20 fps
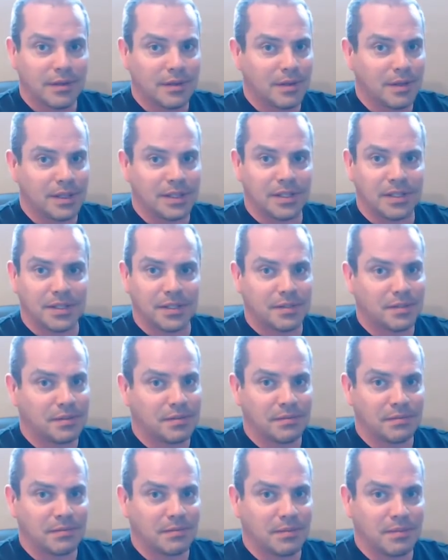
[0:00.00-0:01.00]
it's
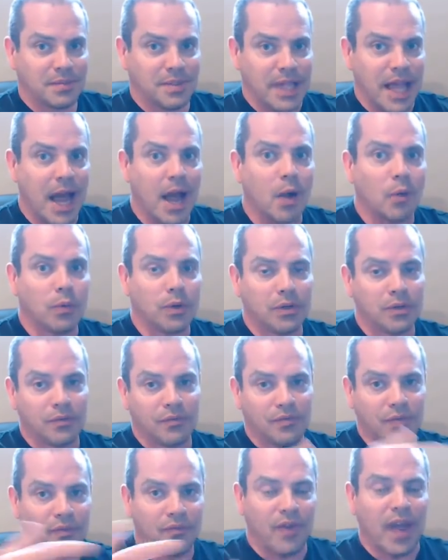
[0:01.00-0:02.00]
now when you
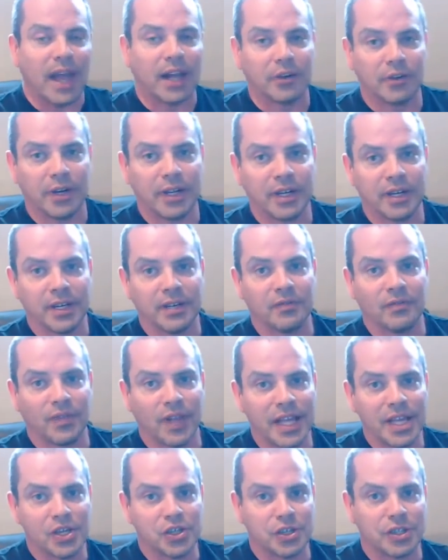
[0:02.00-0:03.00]
factor in
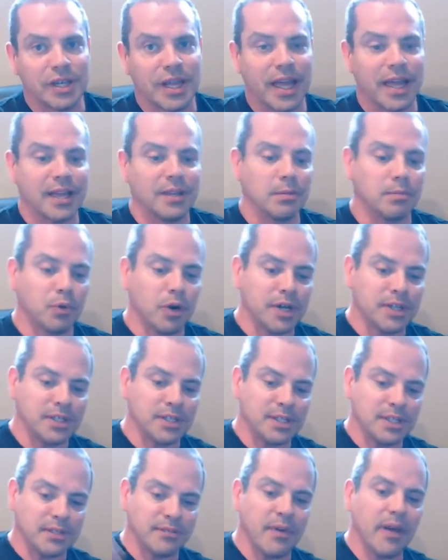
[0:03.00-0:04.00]
inflation and the
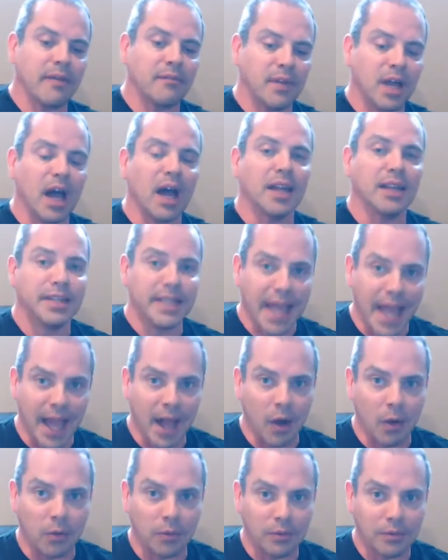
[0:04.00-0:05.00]
prices have gone
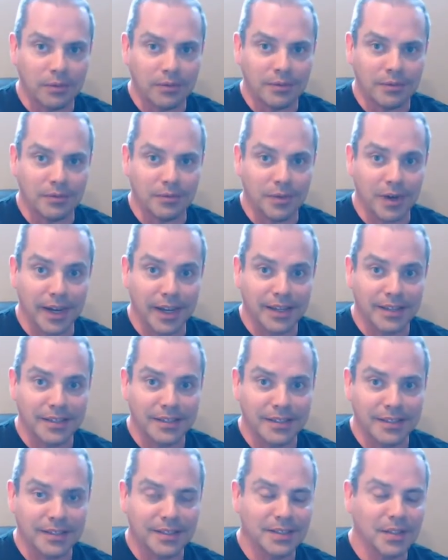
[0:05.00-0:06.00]
down, right?
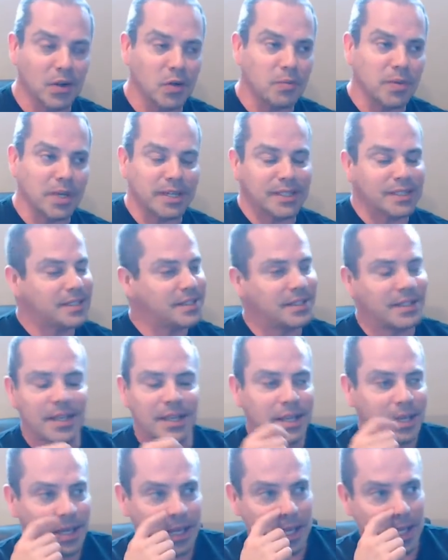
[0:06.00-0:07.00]
So, I mean, it's
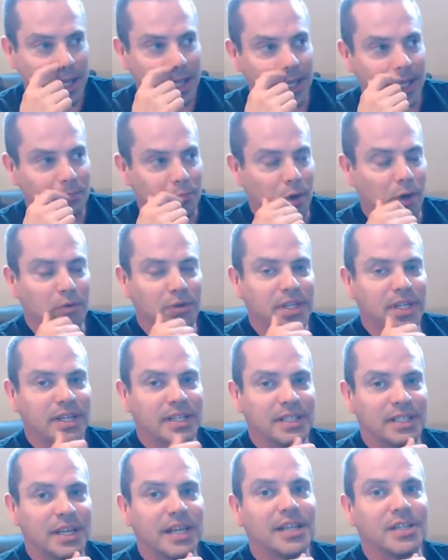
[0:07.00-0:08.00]
it, protein
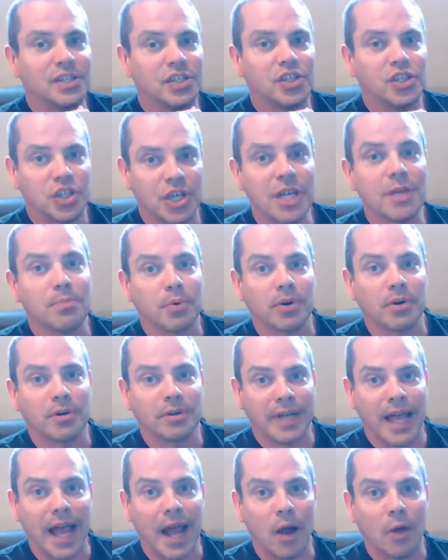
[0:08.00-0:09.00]
is cheaper
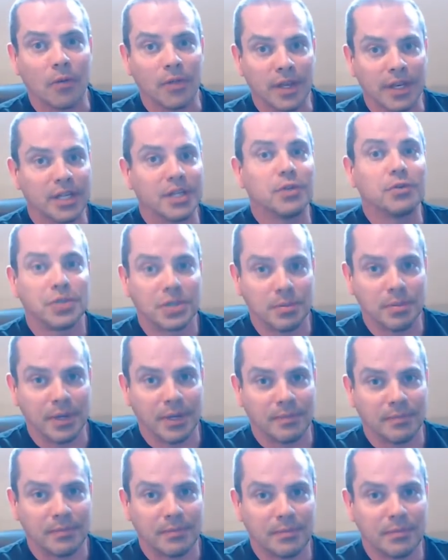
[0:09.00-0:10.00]
now than it used to be
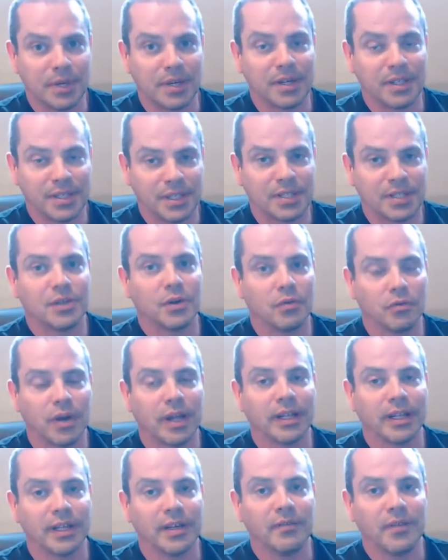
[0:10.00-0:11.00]
because it's so
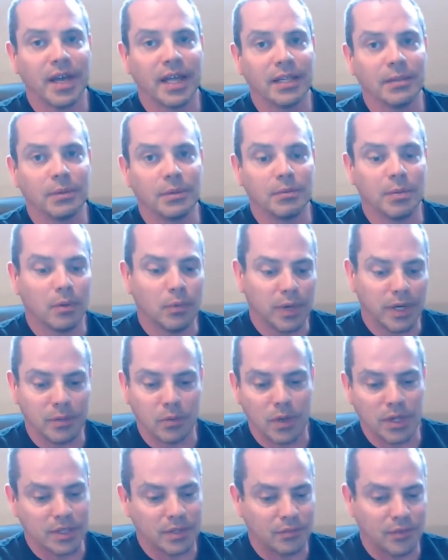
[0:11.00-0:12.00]
readily available. But when it
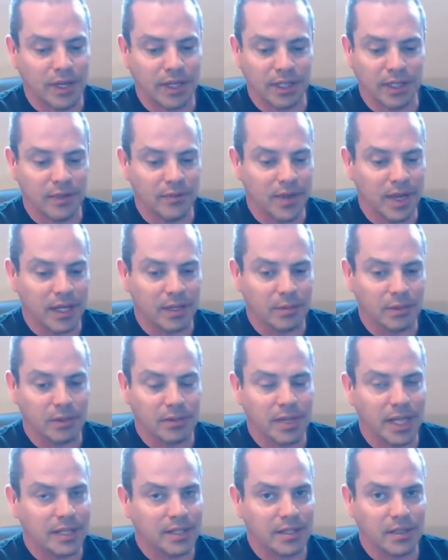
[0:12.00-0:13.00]
wasn't readily available,
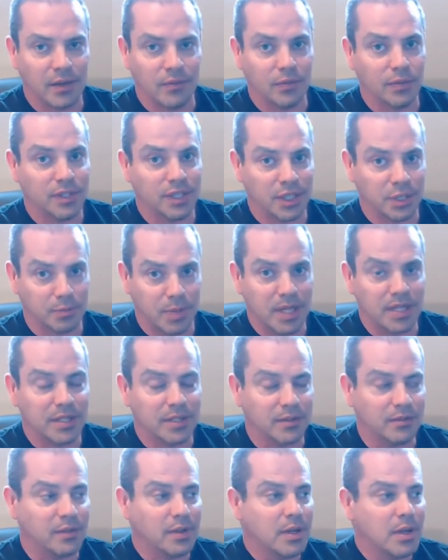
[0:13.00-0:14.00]
that stuff was
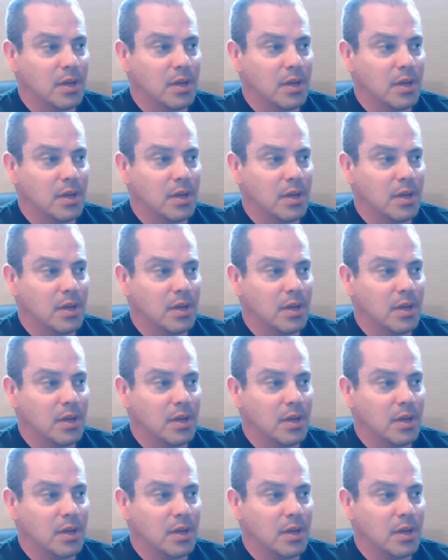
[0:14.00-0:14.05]
expensive.